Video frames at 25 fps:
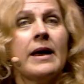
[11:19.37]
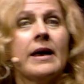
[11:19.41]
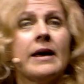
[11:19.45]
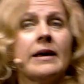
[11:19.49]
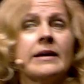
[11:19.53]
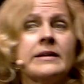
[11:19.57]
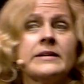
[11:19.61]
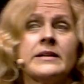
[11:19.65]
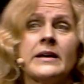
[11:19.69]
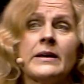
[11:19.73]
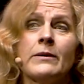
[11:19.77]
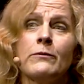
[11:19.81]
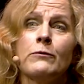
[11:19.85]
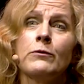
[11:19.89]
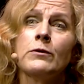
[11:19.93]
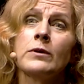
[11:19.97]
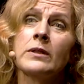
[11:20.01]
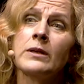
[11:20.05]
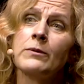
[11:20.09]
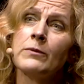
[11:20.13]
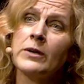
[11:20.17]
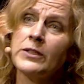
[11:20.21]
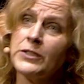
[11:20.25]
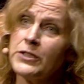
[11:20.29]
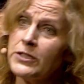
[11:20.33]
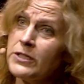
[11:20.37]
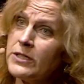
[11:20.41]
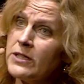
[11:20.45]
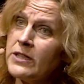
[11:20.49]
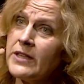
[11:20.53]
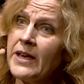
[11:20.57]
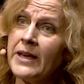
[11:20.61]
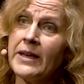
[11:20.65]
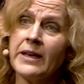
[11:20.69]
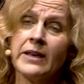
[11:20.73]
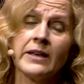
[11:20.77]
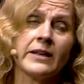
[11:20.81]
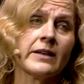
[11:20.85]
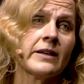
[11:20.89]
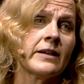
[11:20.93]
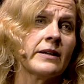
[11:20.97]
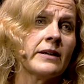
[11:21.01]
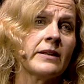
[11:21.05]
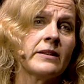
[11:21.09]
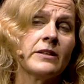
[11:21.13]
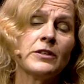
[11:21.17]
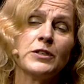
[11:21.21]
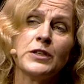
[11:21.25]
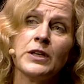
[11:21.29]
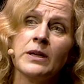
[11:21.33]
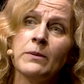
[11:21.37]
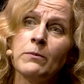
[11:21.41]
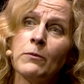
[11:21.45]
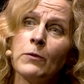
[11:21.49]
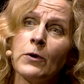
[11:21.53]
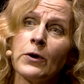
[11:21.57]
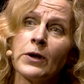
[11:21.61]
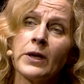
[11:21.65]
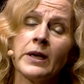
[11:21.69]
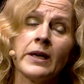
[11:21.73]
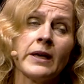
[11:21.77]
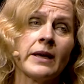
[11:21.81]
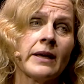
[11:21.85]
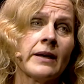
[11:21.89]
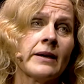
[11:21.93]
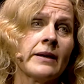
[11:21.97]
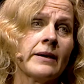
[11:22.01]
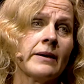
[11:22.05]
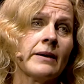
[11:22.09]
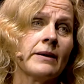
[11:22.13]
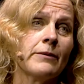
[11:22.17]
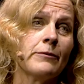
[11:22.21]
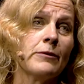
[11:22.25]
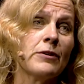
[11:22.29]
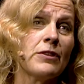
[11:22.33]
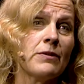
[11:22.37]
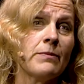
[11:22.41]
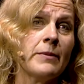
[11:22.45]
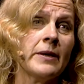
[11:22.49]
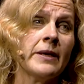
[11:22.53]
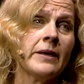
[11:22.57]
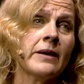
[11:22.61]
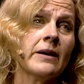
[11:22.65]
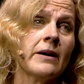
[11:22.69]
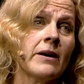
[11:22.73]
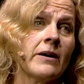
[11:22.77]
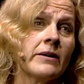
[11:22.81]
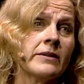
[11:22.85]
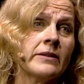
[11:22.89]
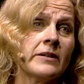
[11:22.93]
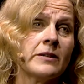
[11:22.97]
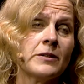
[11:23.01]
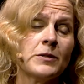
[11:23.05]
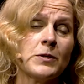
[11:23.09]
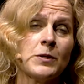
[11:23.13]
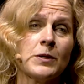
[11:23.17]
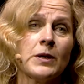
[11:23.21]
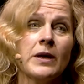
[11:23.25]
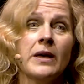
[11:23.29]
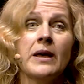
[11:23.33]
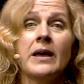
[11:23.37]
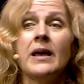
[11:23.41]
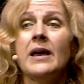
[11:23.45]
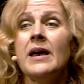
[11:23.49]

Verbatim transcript: And I really wanted to thank uh, the team working uh, with me on this,